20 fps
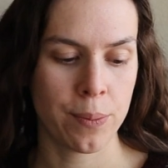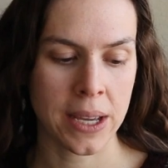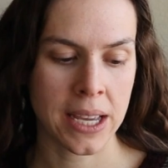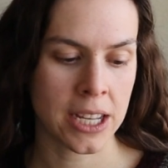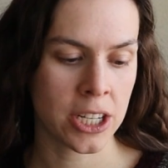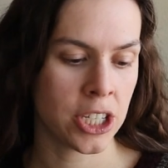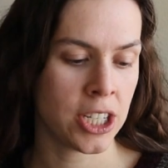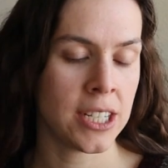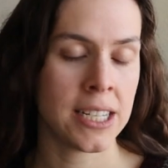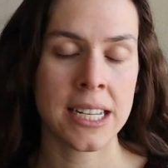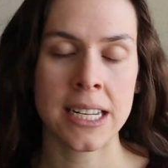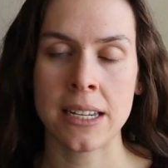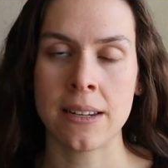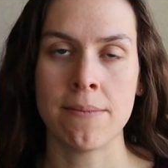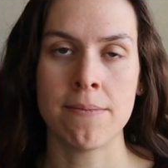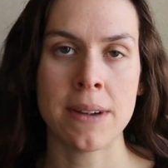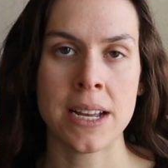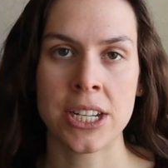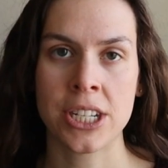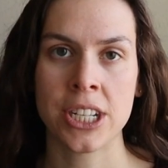because she
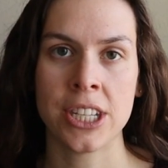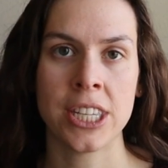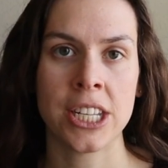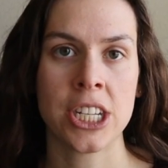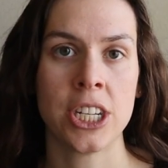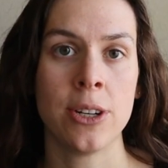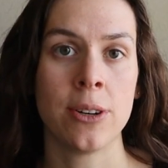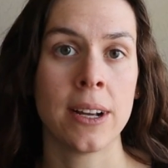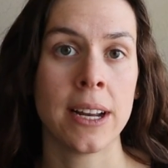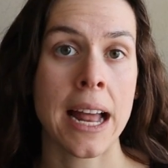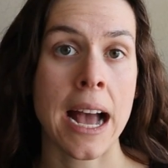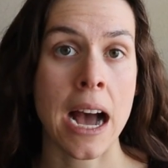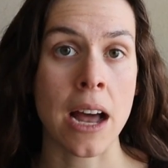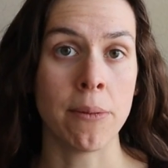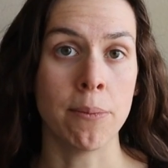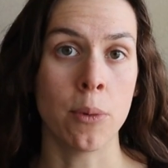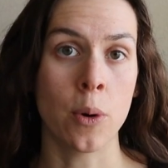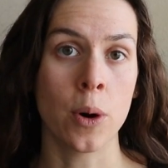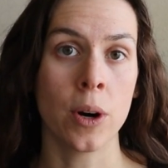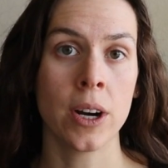did mention that you could
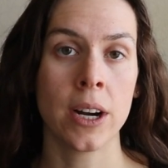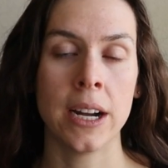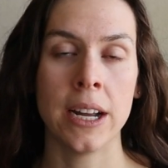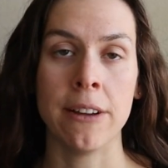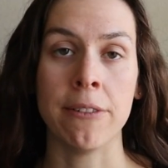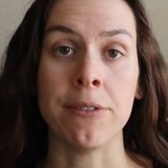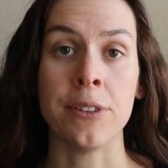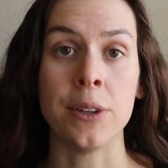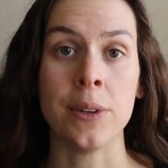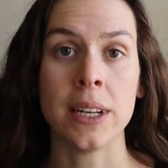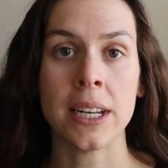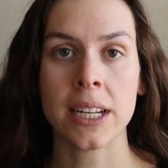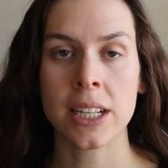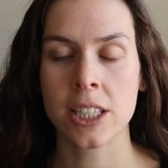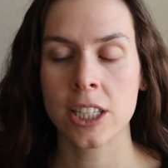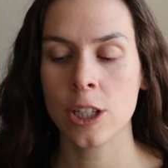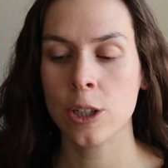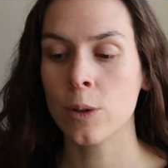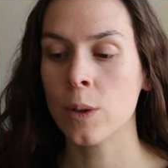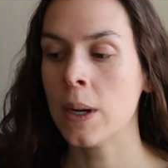add more if you
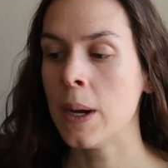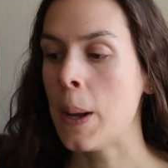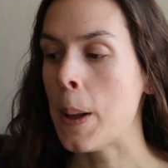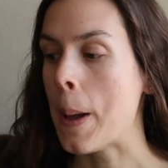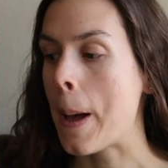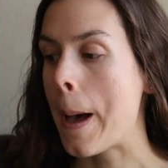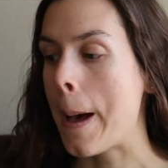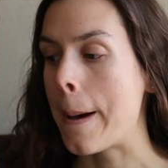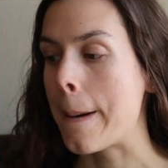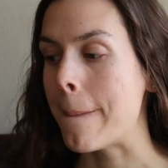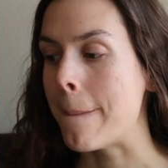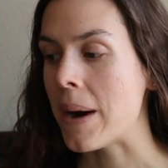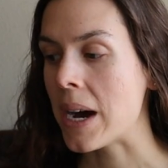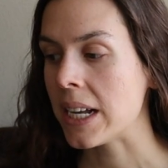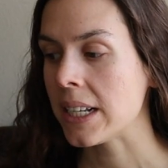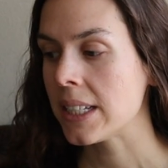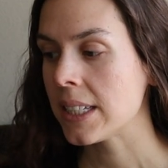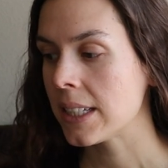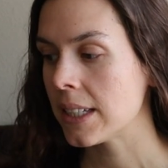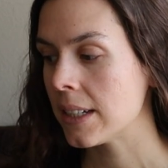needed to,
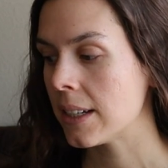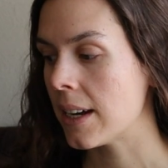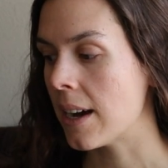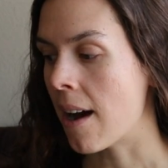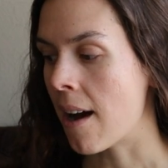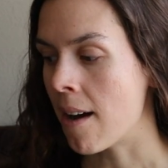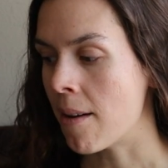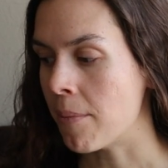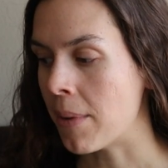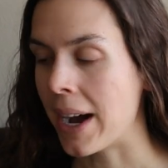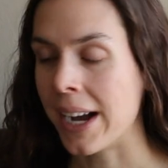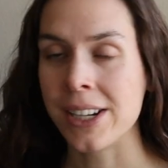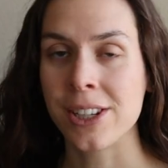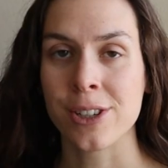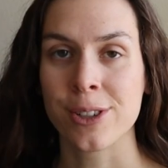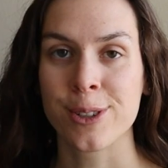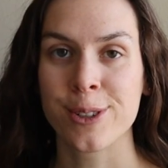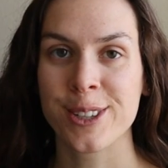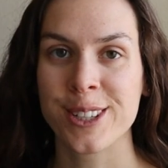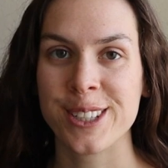but um, I
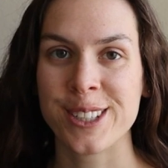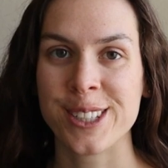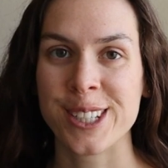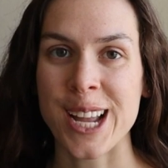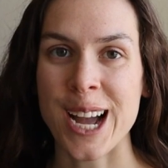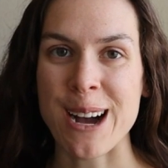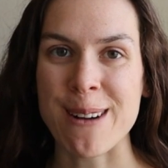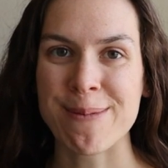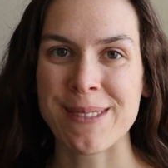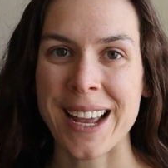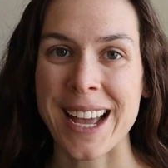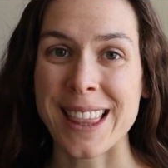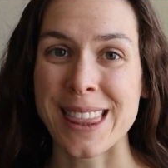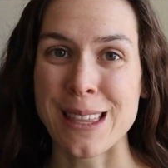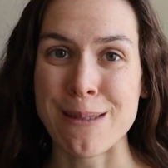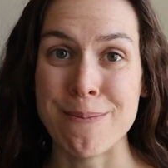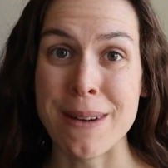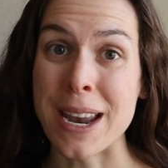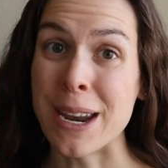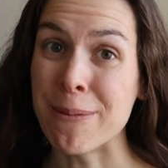just stopped at
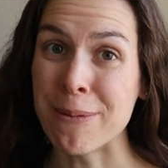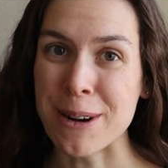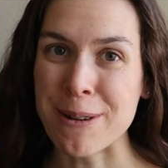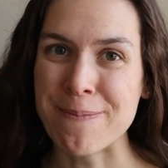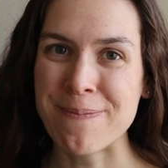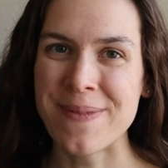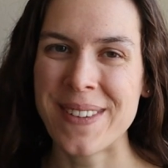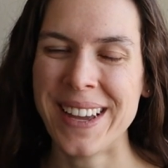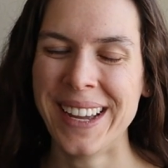the minimum